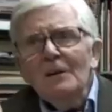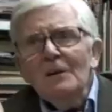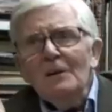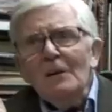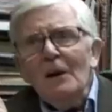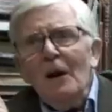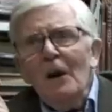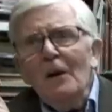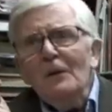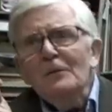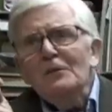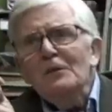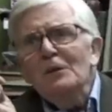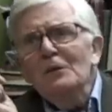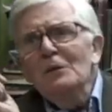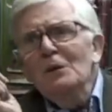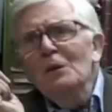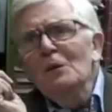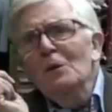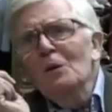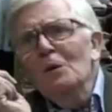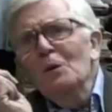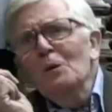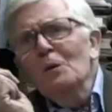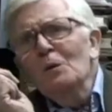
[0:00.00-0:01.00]
Good
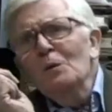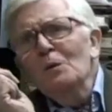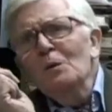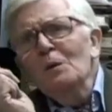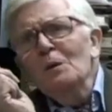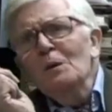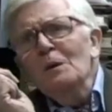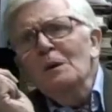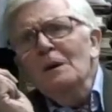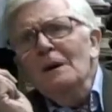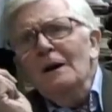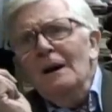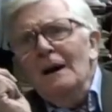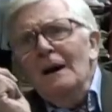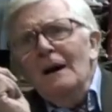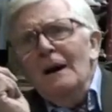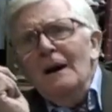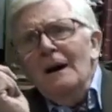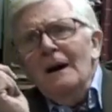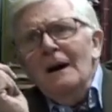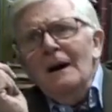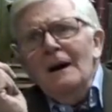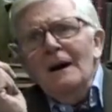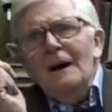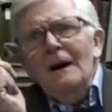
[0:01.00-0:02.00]
afternoon.
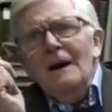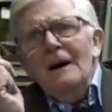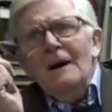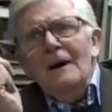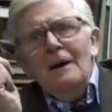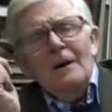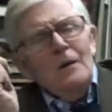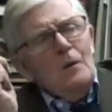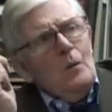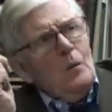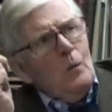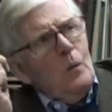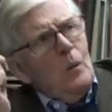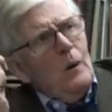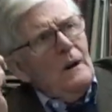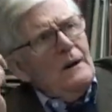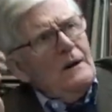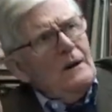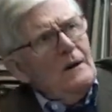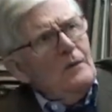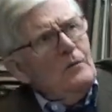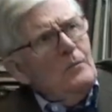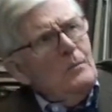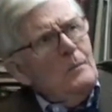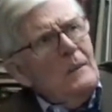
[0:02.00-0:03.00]

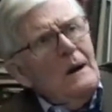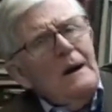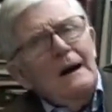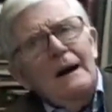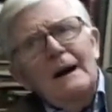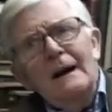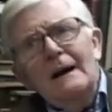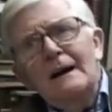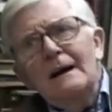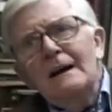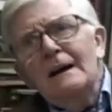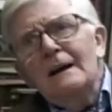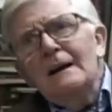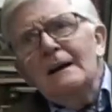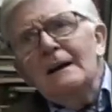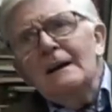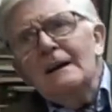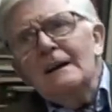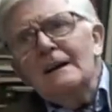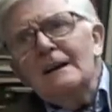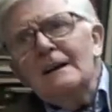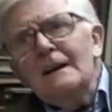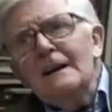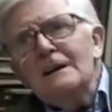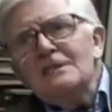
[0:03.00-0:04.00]
One of my
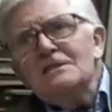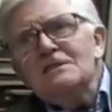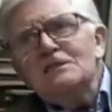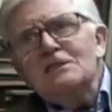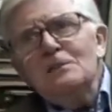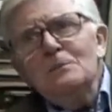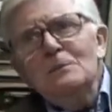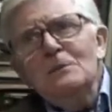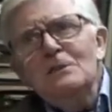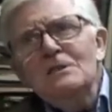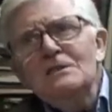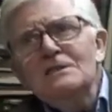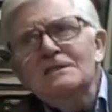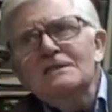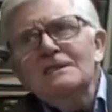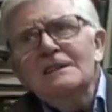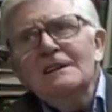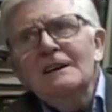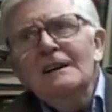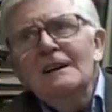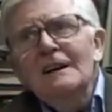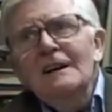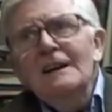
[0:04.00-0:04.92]
customers,